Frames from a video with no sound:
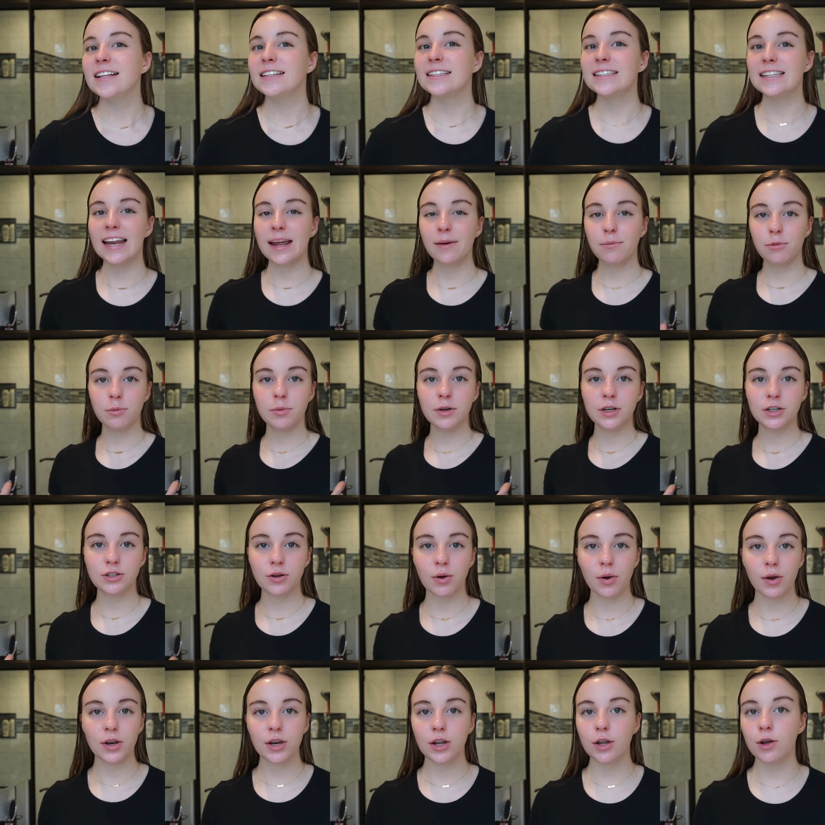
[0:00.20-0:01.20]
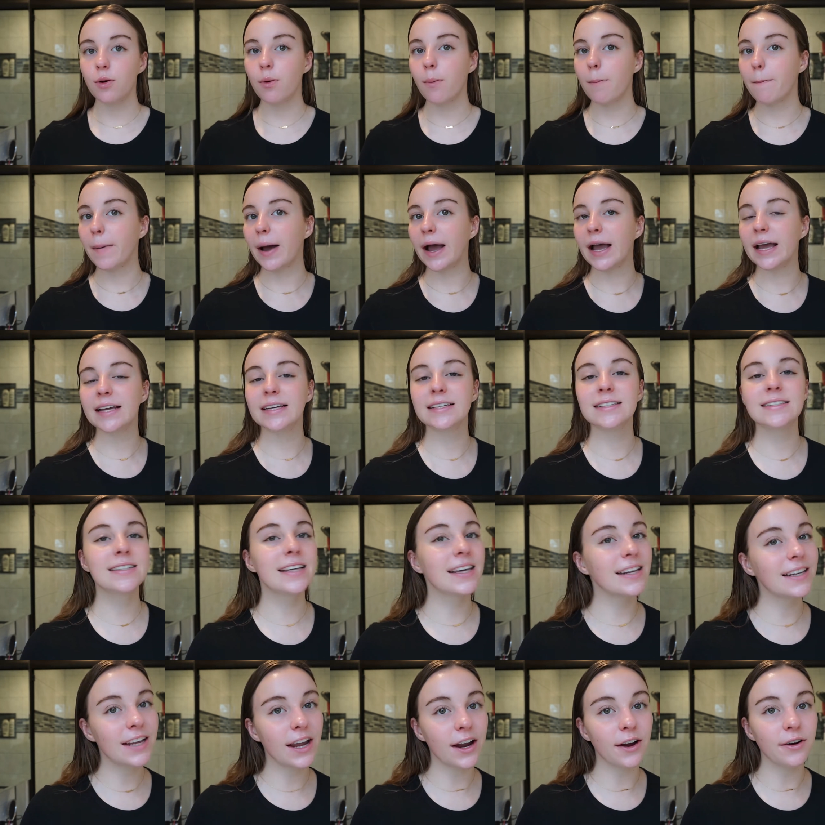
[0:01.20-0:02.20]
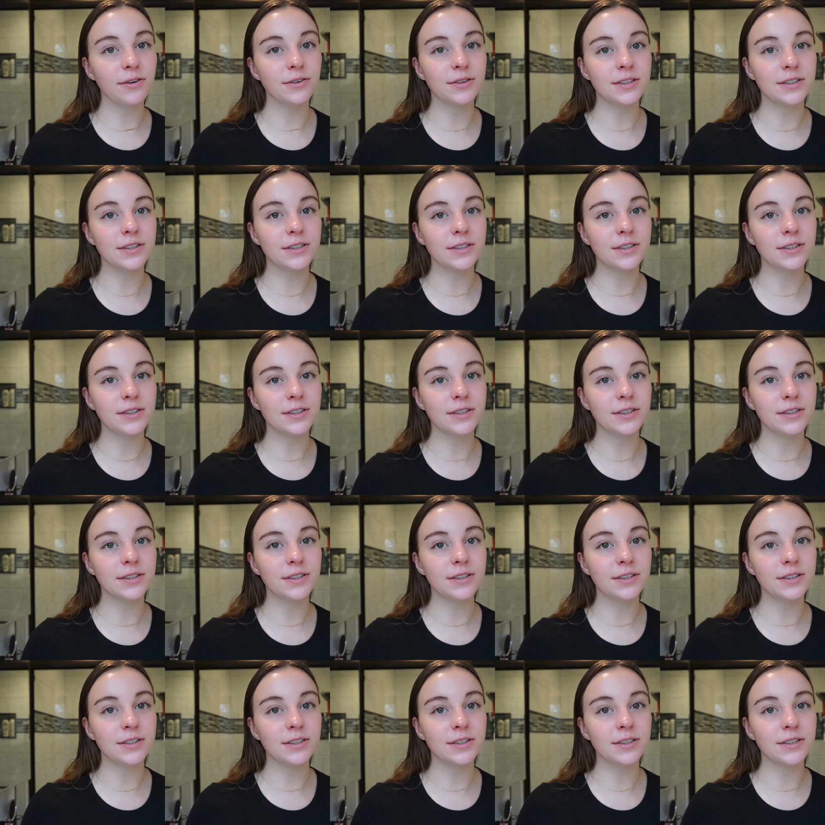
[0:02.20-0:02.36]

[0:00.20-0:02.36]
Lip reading: Today I'm going to be showing you my skincare